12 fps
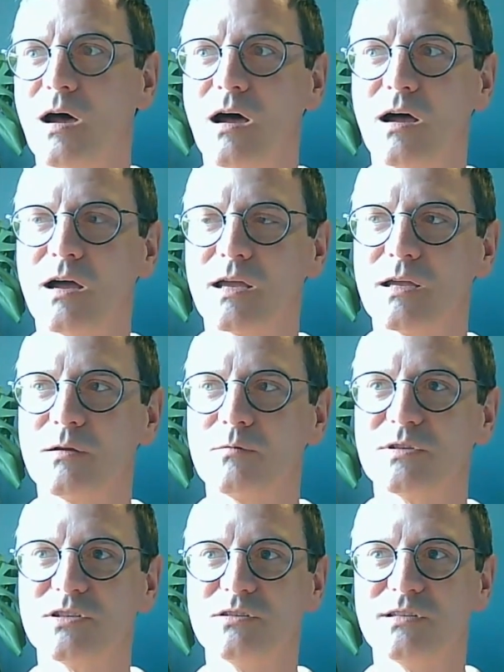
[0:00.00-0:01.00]
I
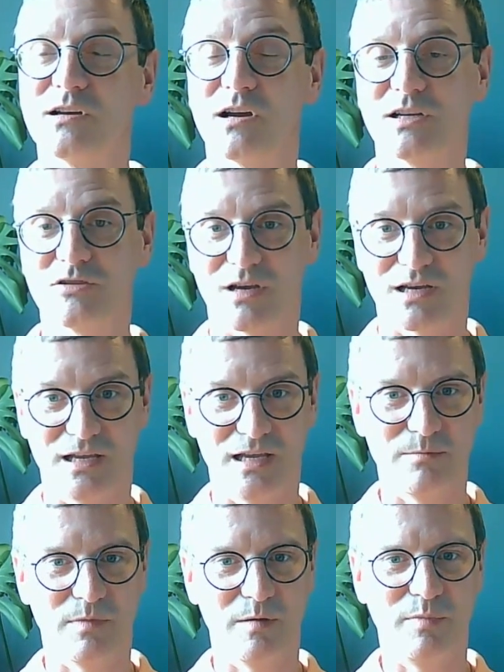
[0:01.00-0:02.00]
was using eye tracking
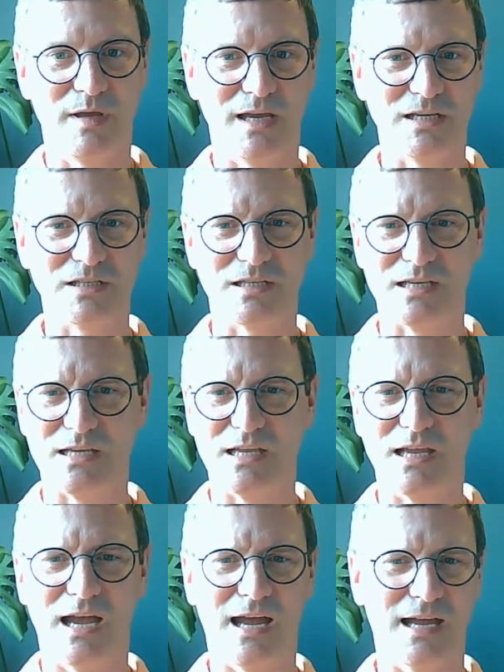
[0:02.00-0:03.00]
in my
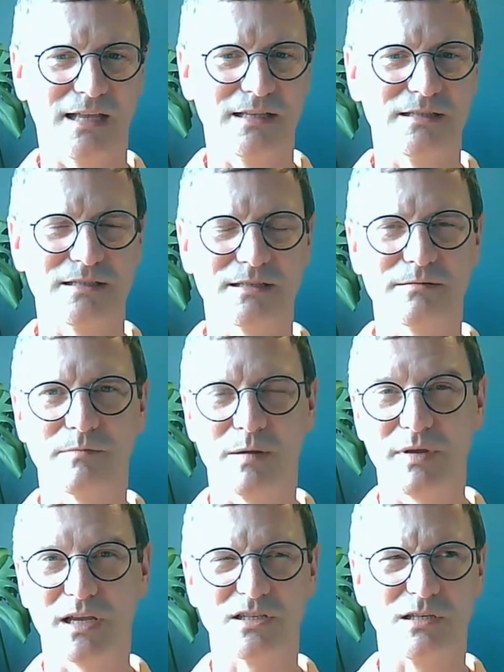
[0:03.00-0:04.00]
PhD, and my
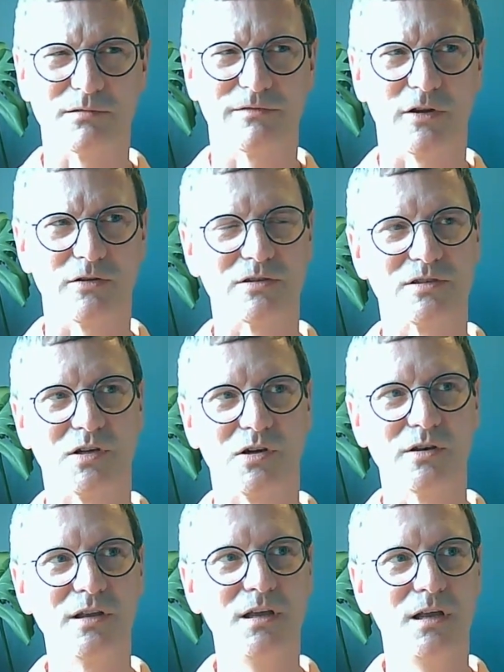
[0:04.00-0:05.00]
PhD was focused
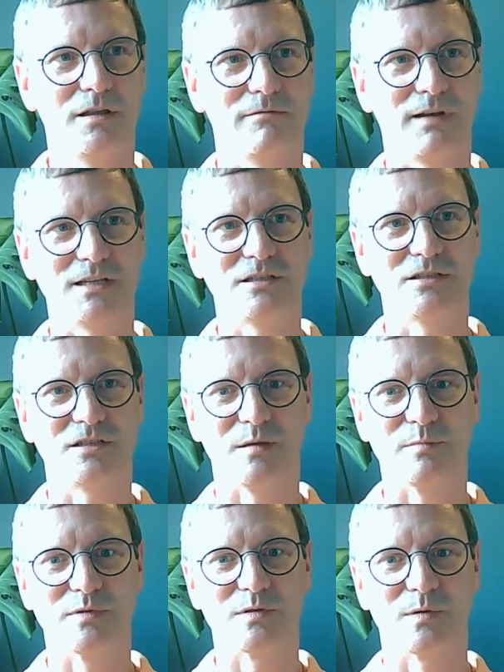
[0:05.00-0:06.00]
on the
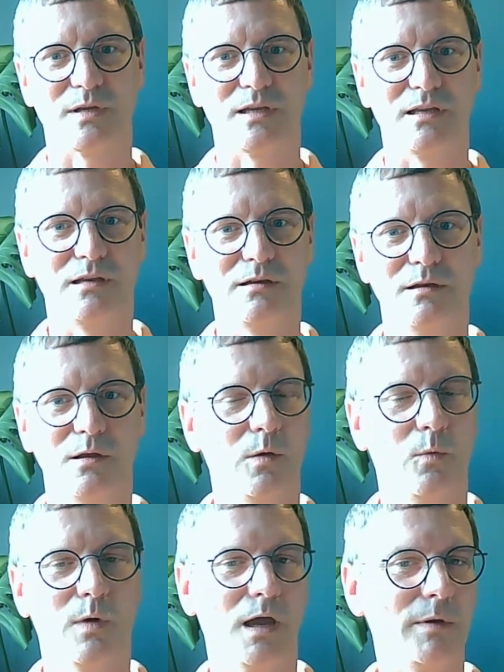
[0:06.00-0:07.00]
relationship between
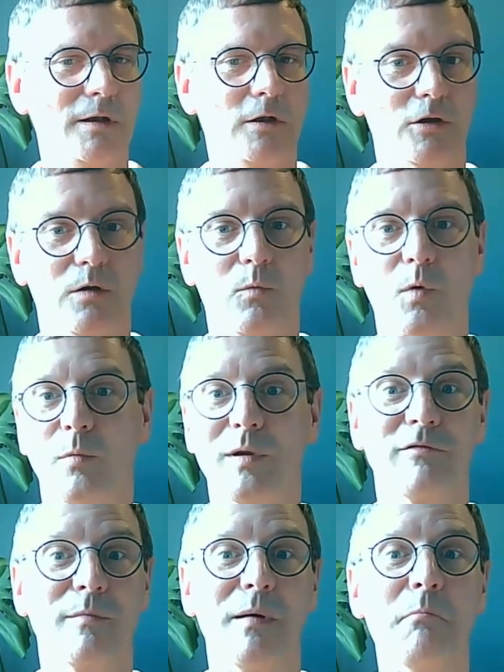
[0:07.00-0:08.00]
where we look and what we
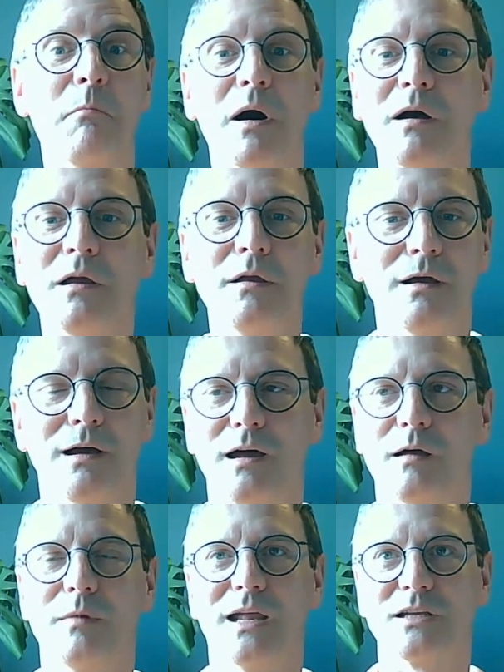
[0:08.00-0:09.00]
remember.
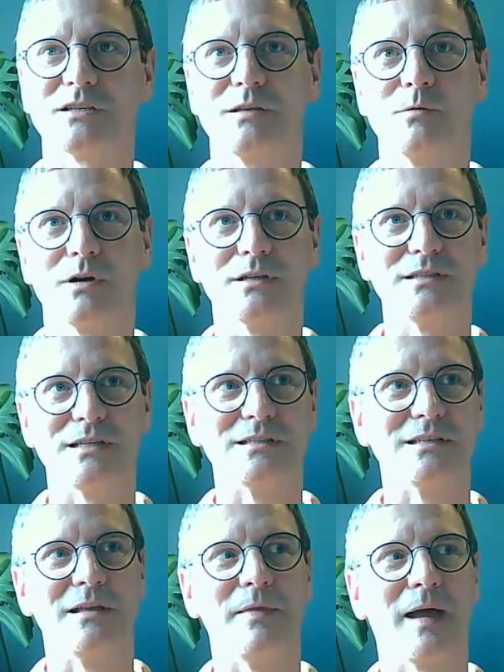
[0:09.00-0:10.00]
And actually what I
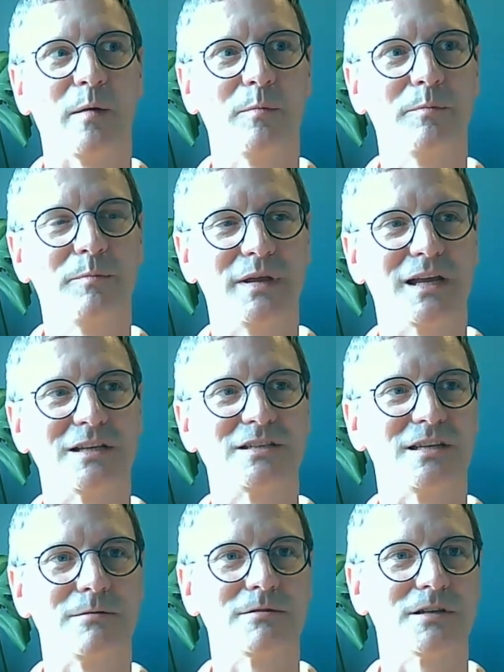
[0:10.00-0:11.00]
did in that
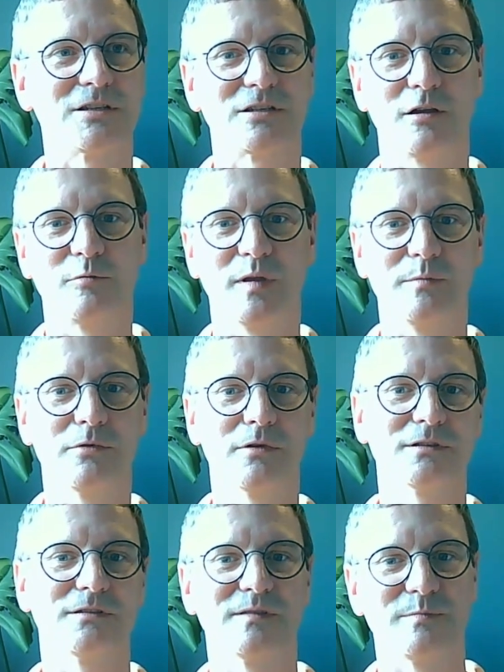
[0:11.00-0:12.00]
PhD was I showed people
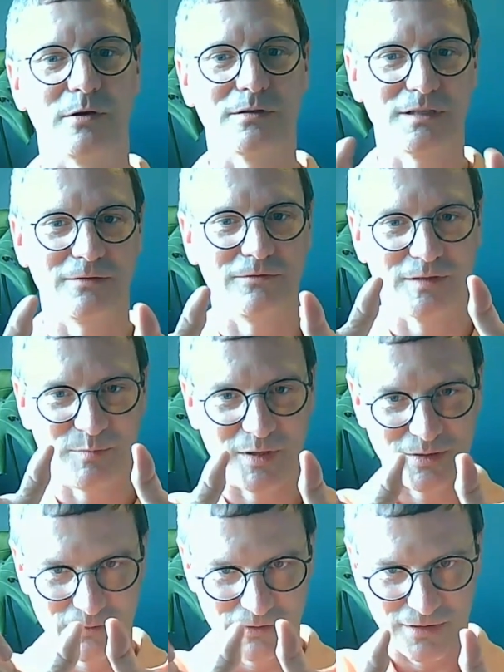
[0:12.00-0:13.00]
lots of spot the difference
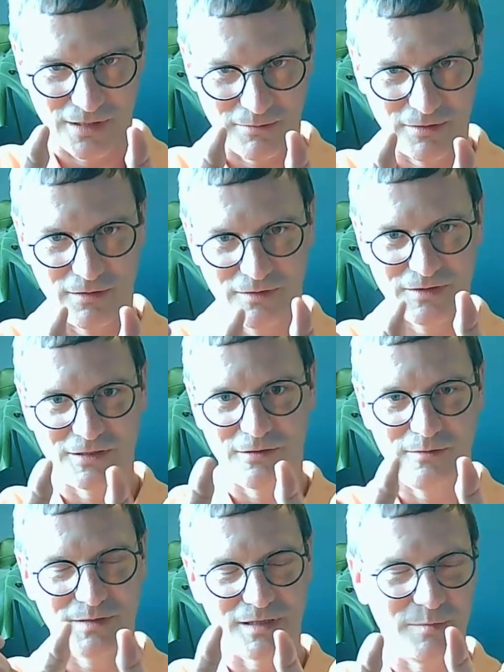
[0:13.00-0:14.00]
puzzles, you know, when you've got the
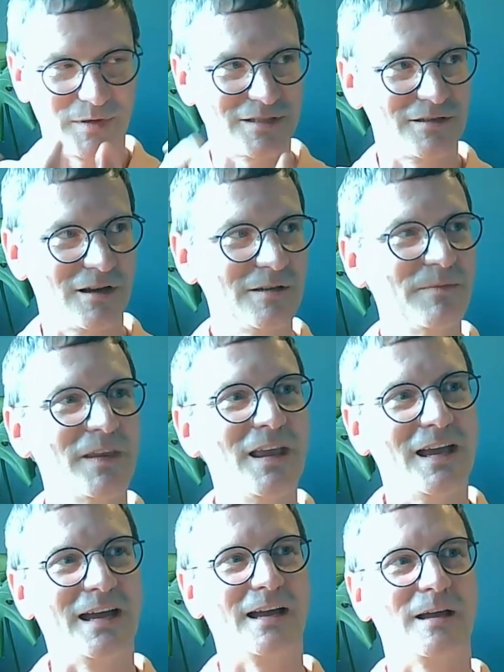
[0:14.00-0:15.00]
two side by side.
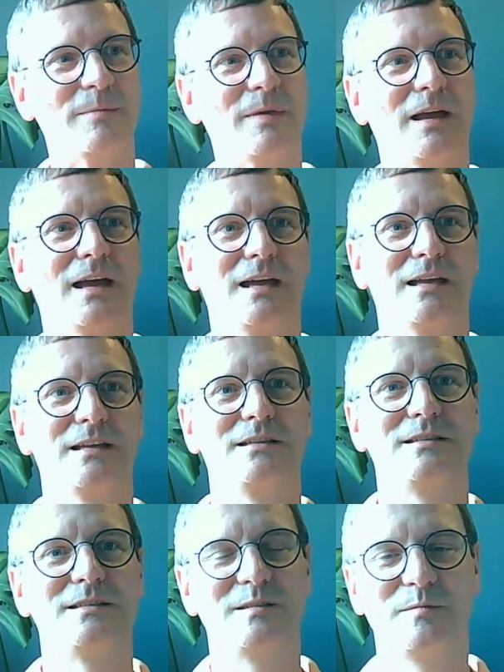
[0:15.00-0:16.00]

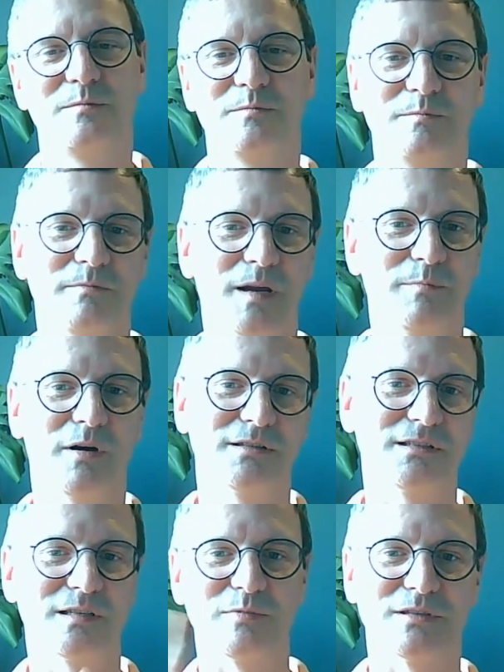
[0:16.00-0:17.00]
And my
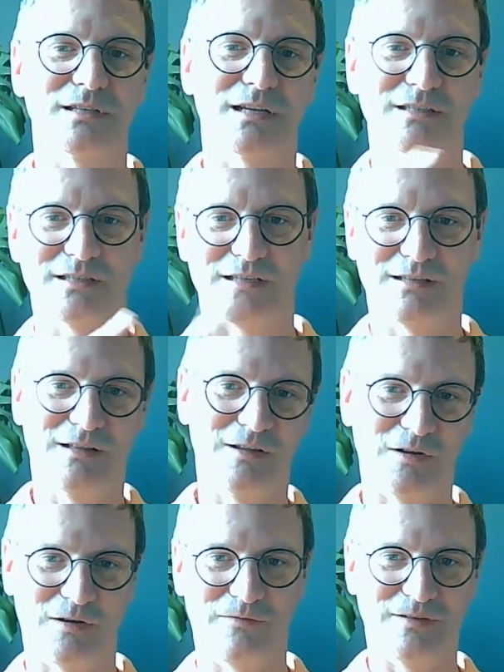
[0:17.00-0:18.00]
participants had to
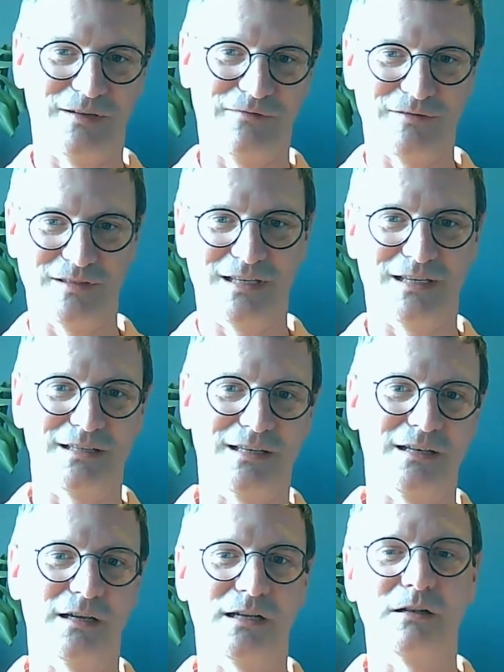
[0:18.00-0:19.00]
look for differences,
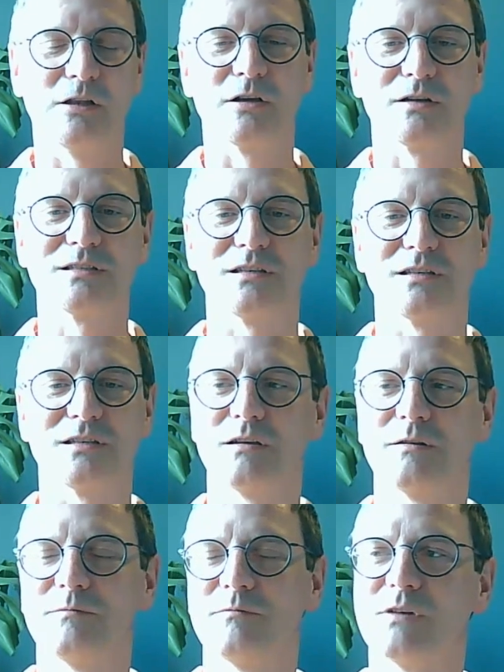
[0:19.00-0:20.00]
and I looked at
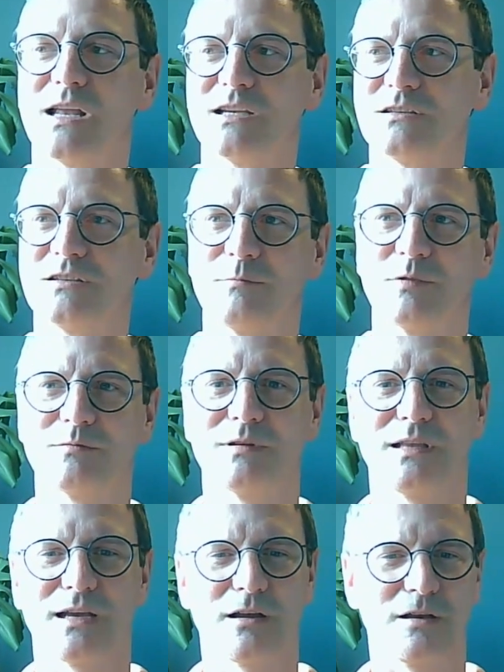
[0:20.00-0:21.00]
the relationship between
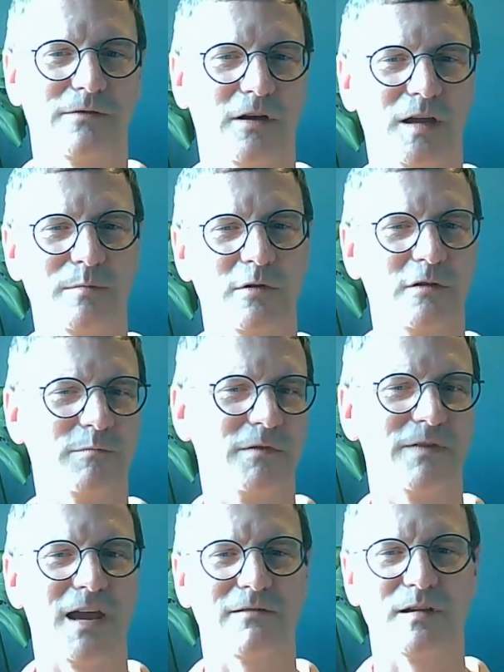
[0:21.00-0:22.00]
their kind of eye movement
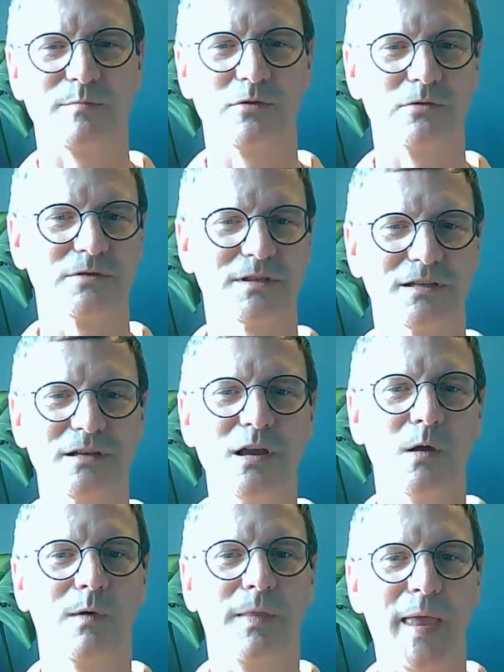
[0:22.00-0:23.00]
variables and
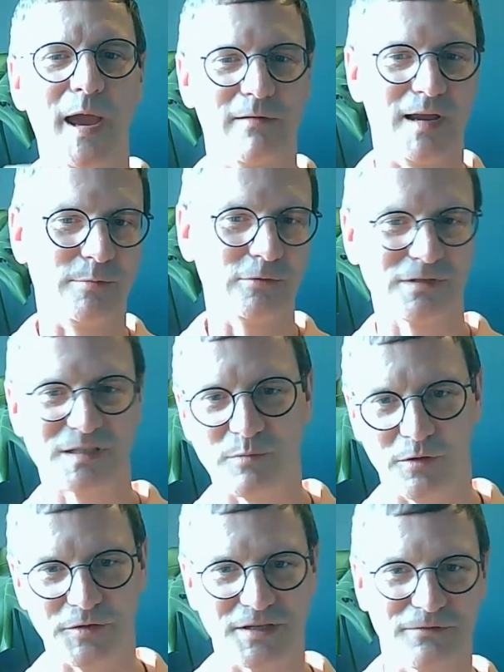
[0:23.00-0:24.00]
when they're able to
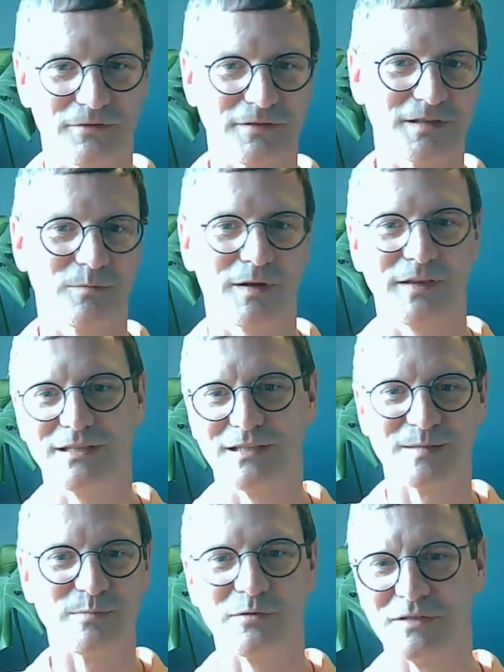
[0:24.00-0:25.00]
spot the difference and when they didn't
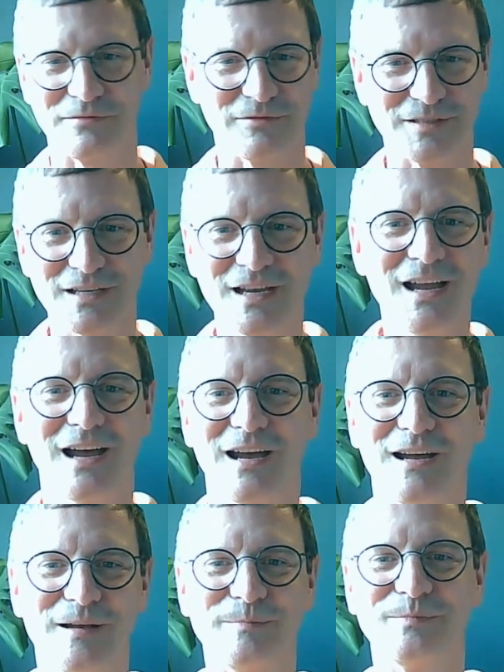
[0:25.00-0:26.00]
spot the difference.
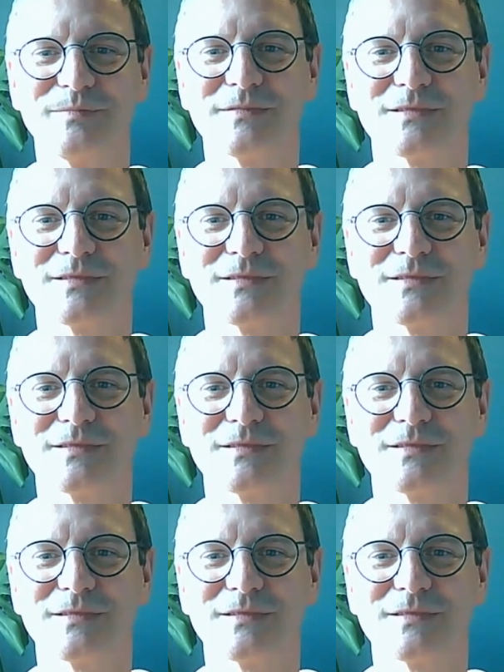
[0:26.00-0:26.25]
Try